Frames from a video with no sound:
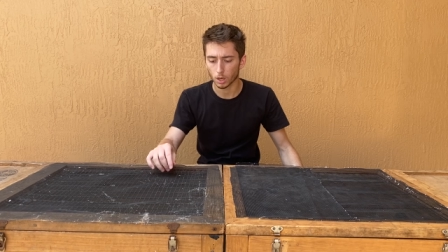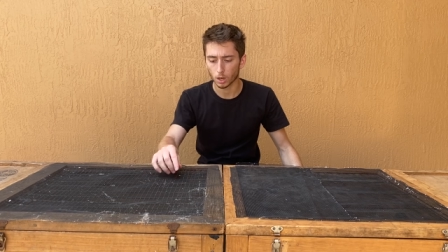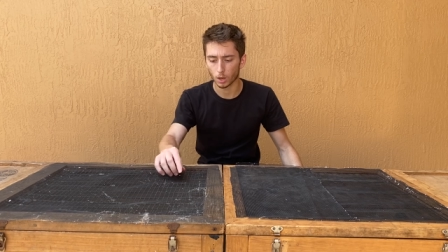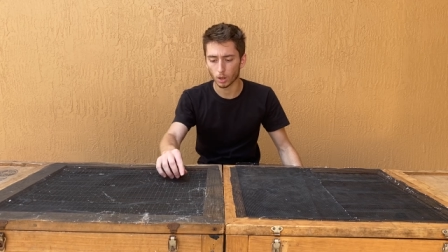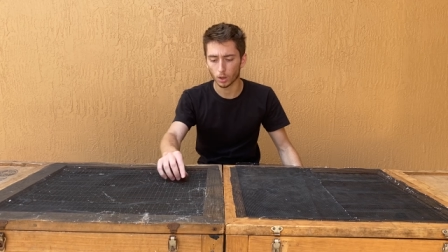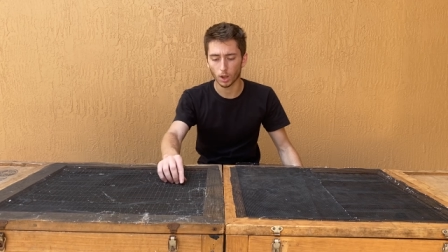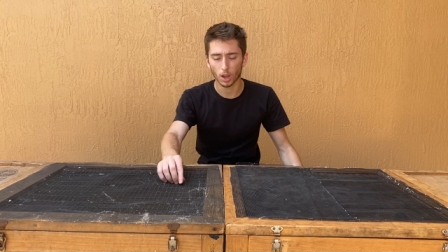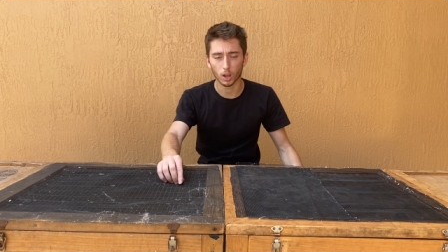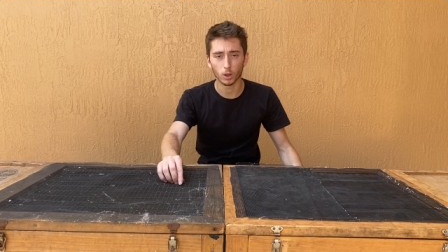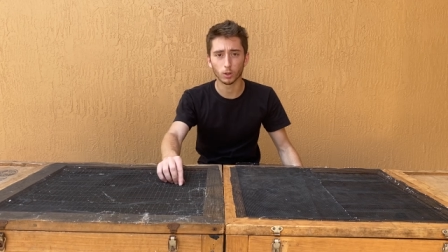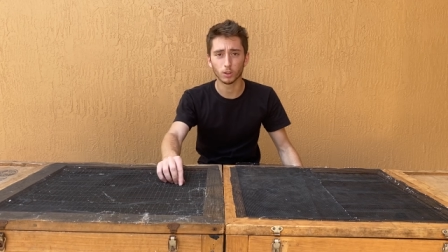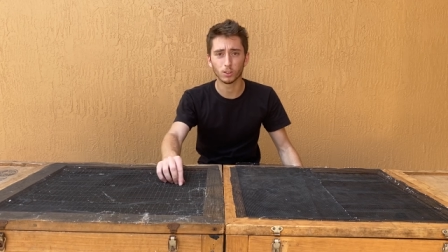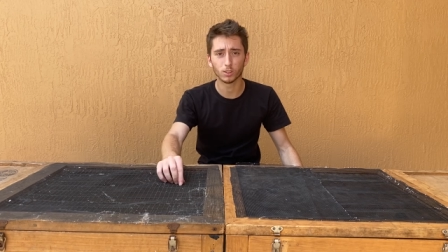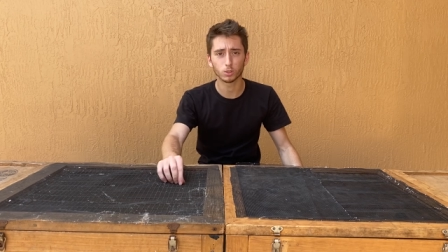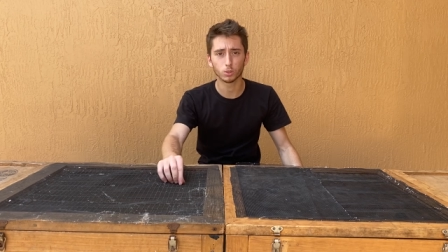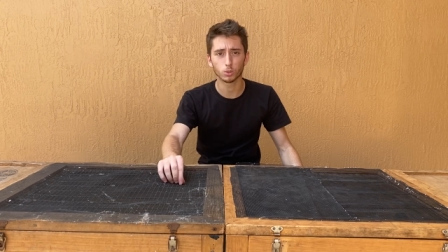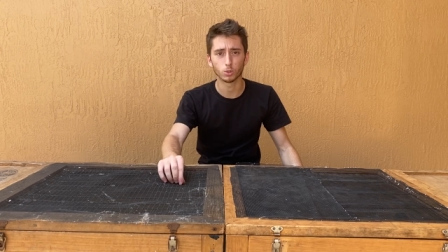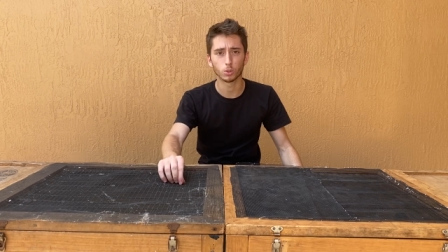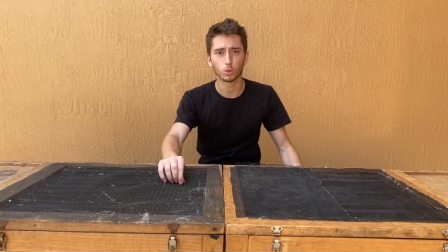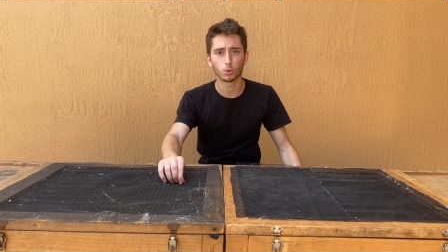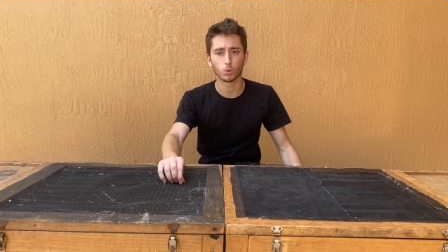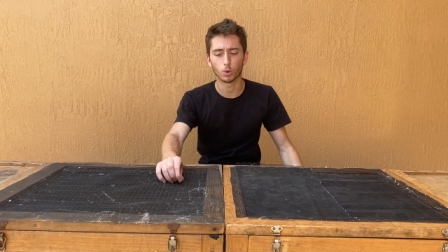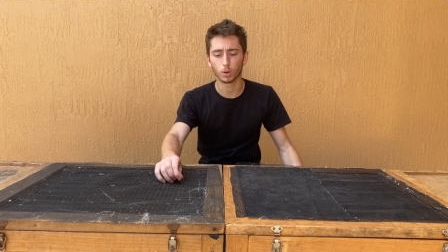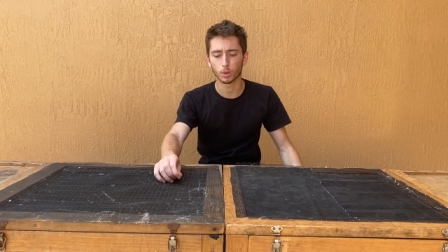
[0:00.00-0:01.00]
Uh, I
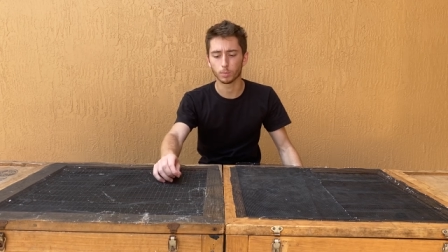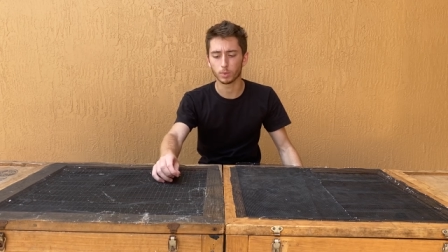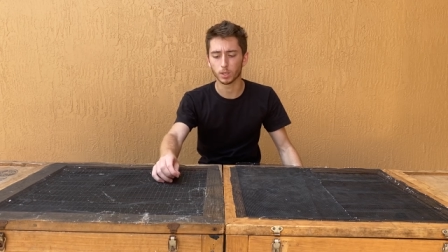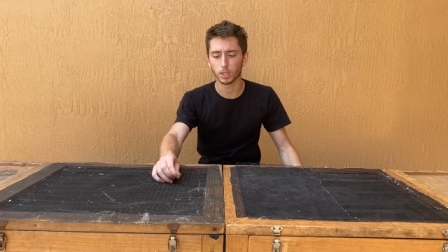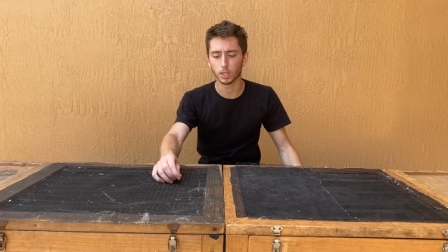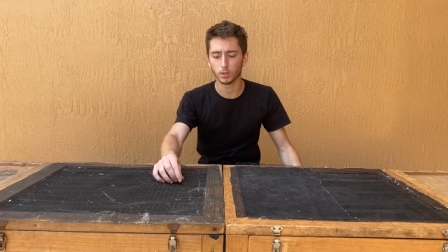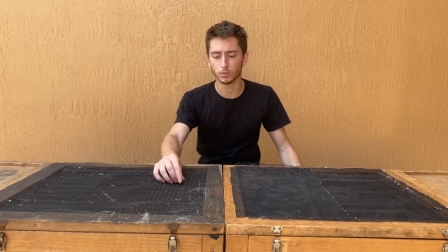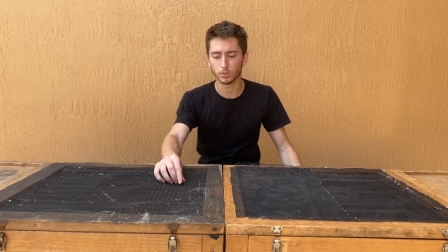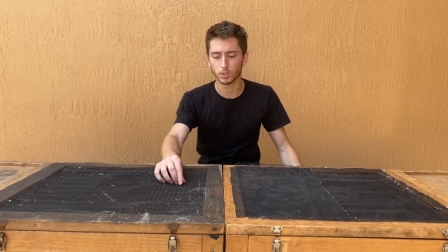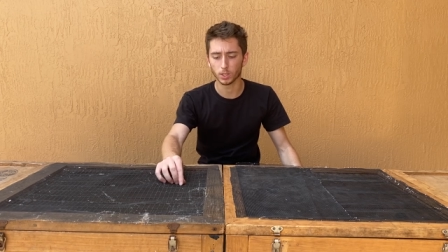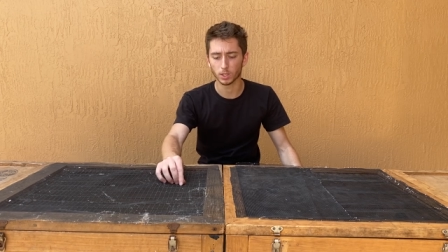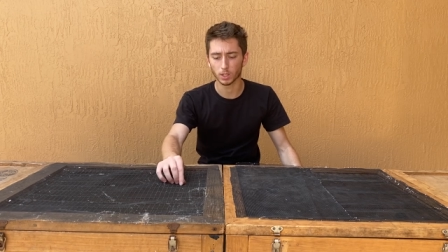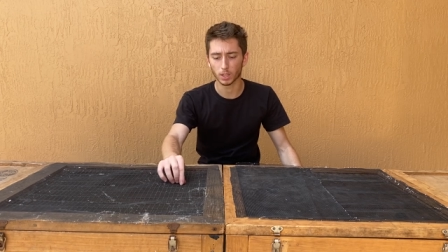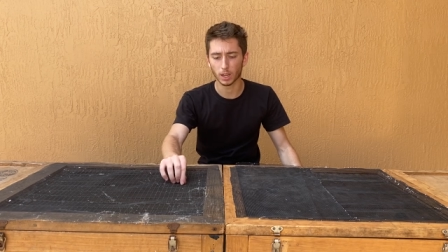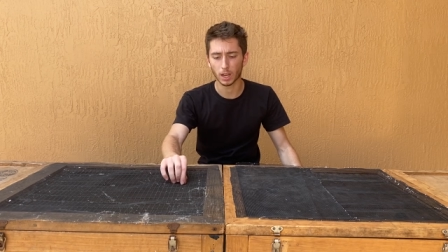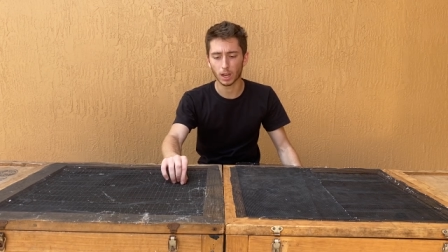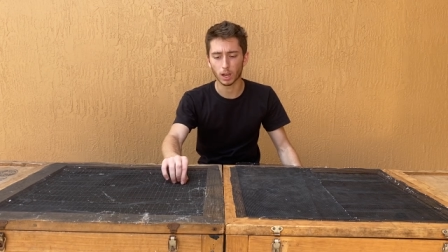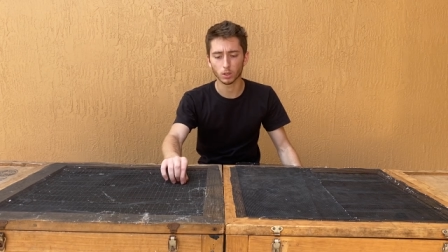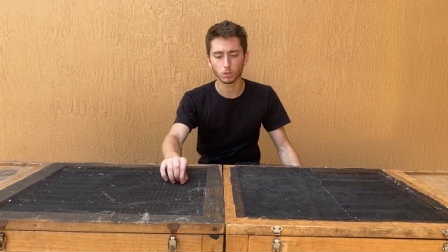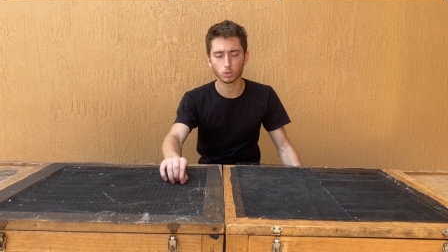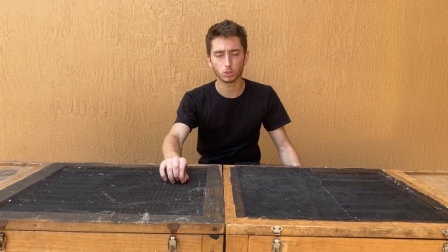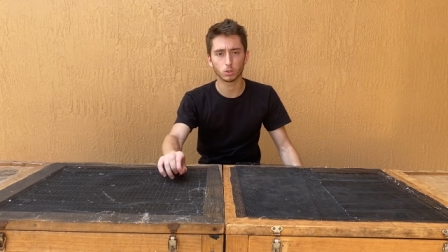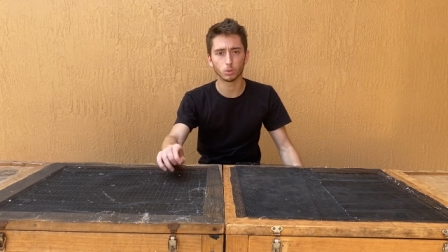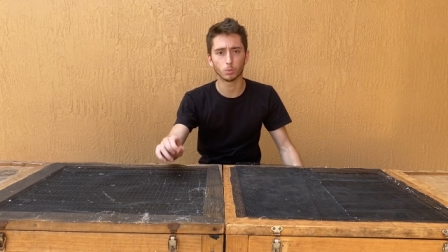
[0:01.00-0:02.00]
also don't want to be leaving the
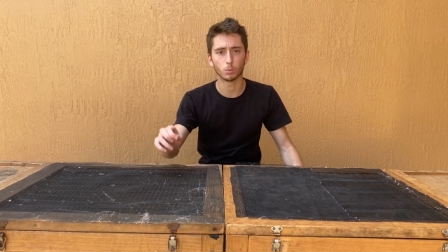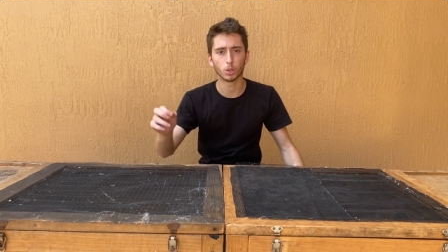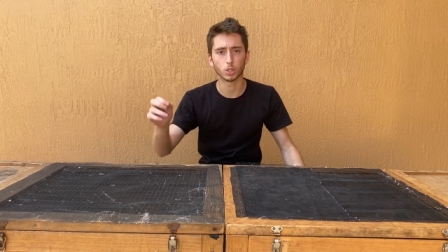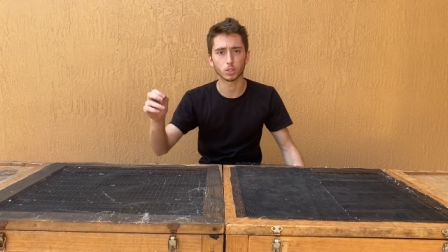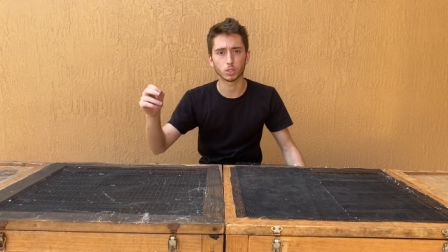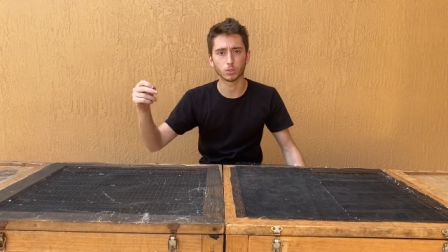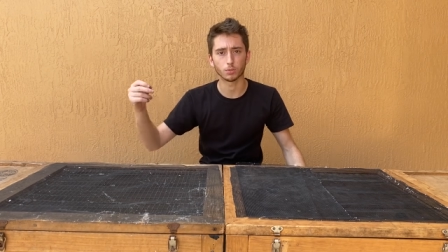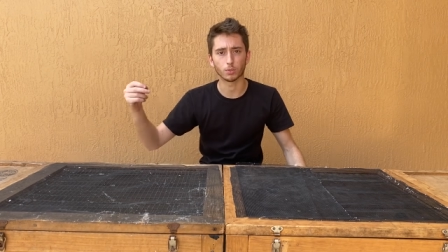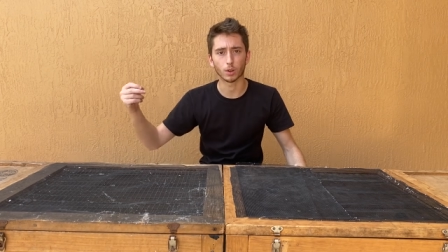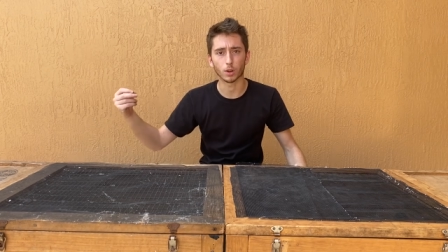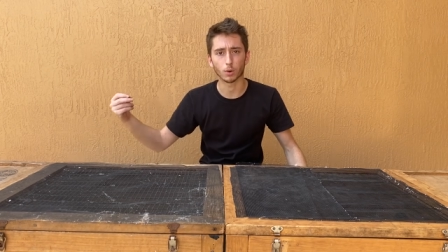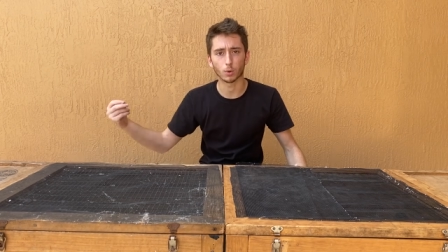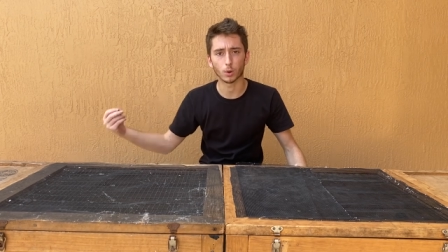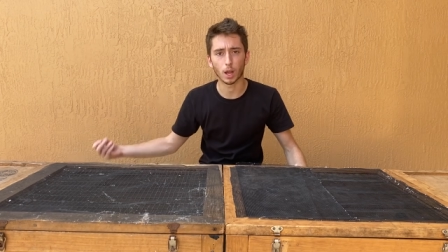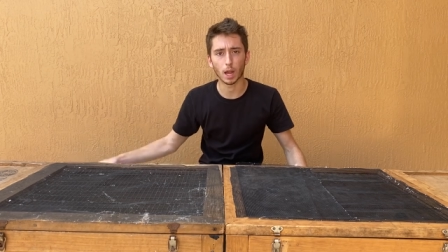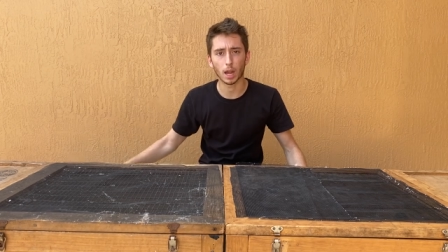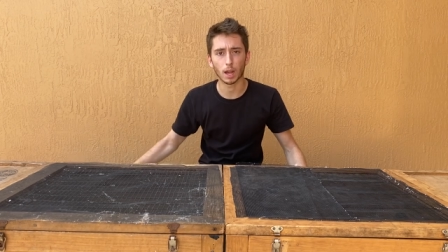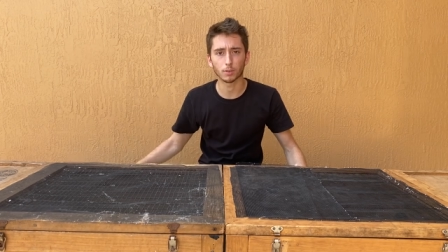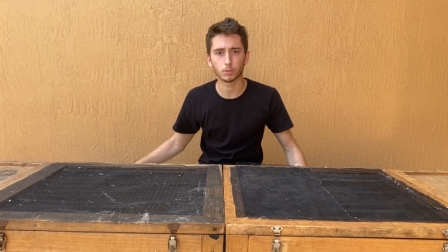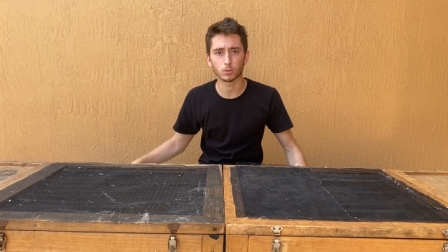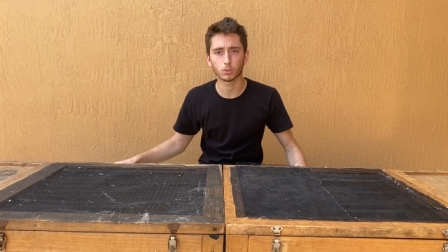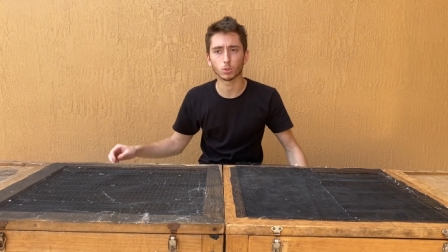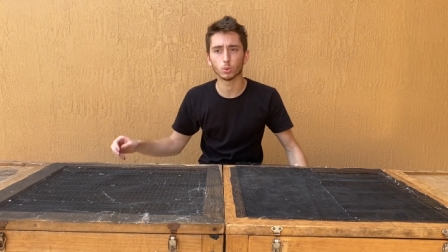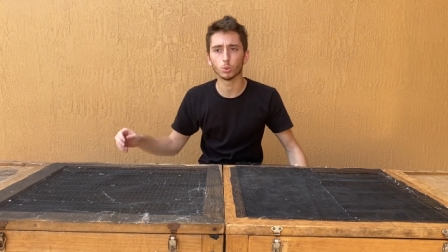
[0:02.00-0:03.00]
house too much if I don't
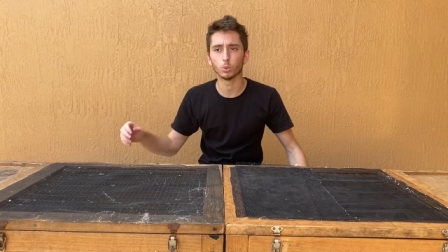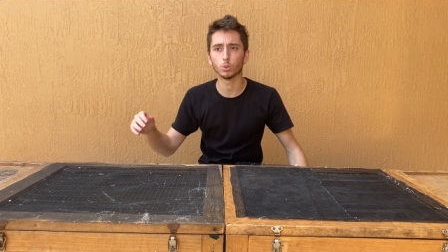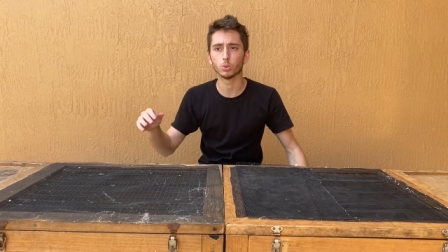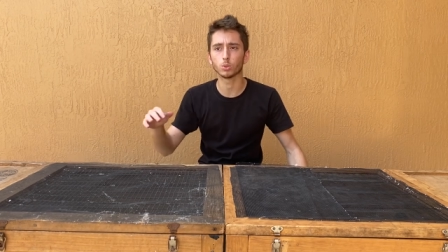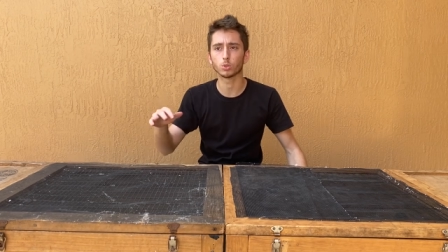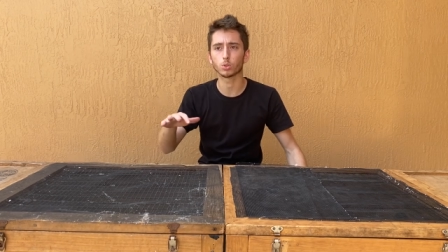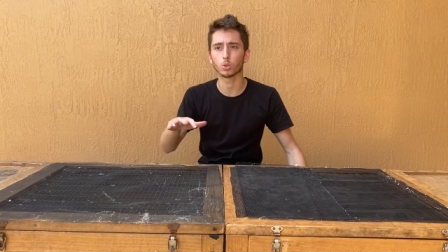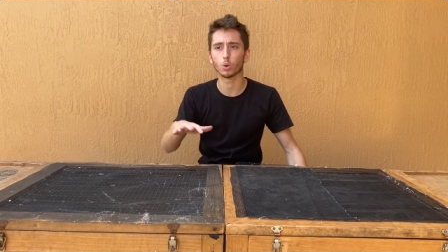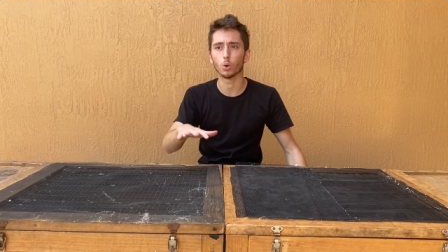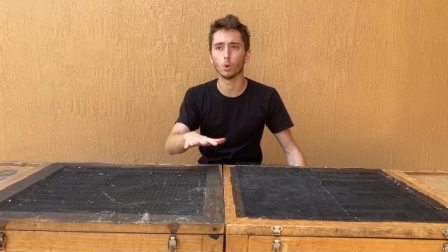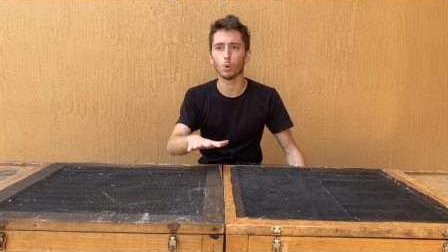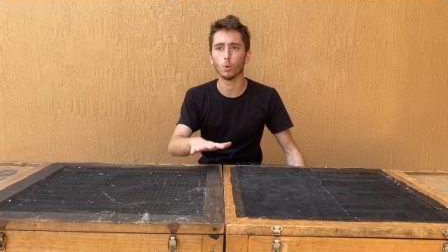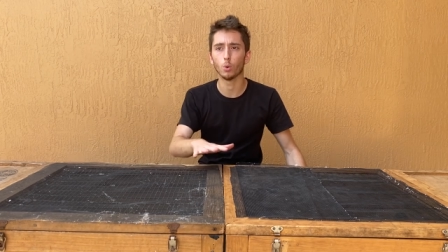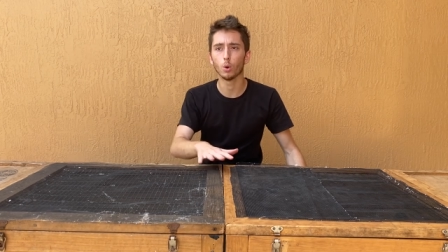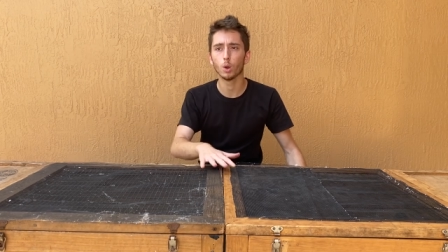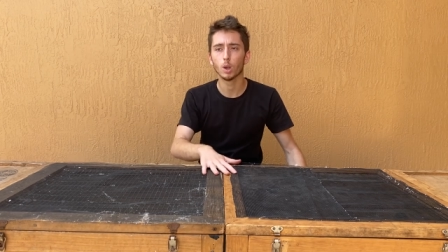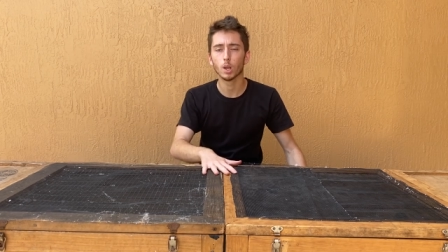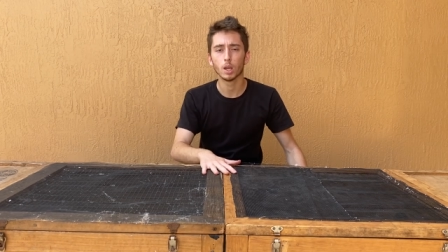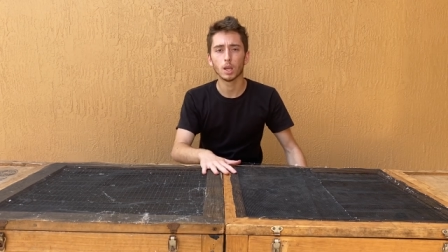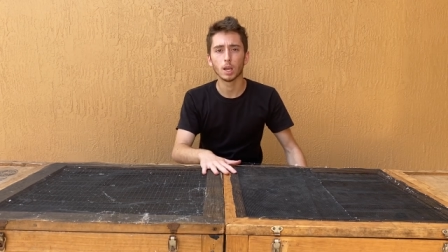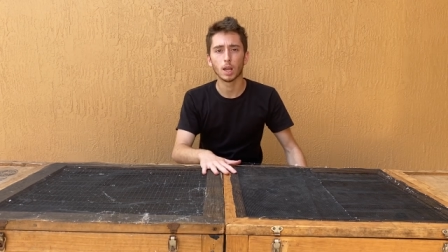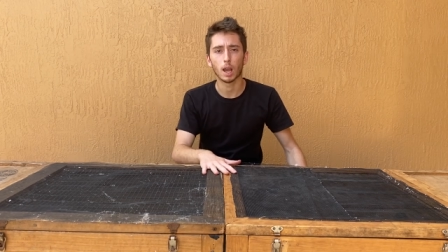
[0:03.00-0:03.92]
have to, so